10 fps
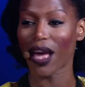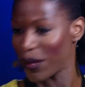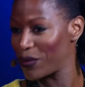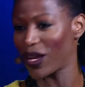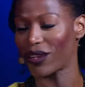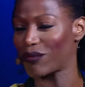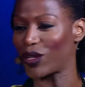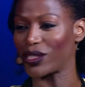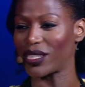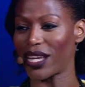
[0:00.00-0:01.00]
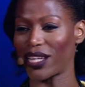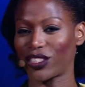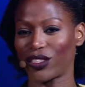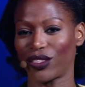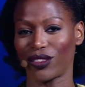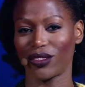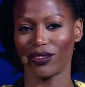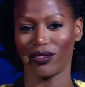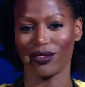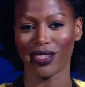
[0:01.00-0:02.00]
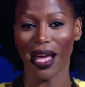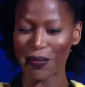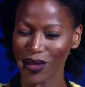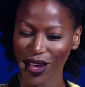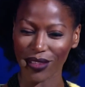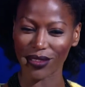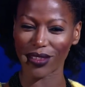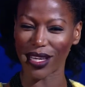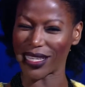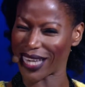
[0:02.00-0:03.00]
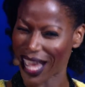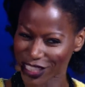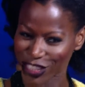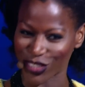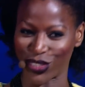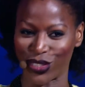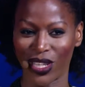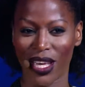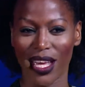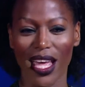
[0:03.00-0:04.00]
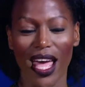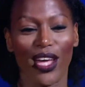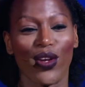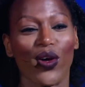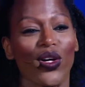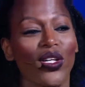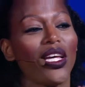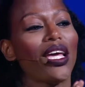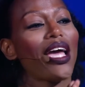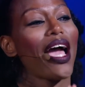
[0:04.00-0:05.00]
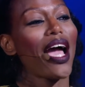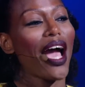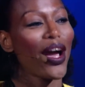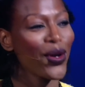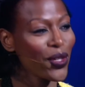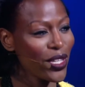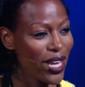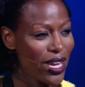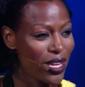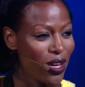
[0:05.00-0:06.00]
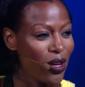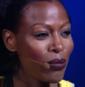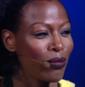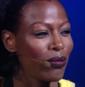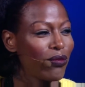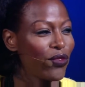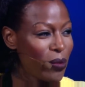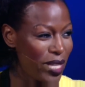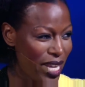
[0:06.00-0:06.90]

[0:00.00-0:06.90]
I'm not multinational. I'm not a national at all. How could I come from a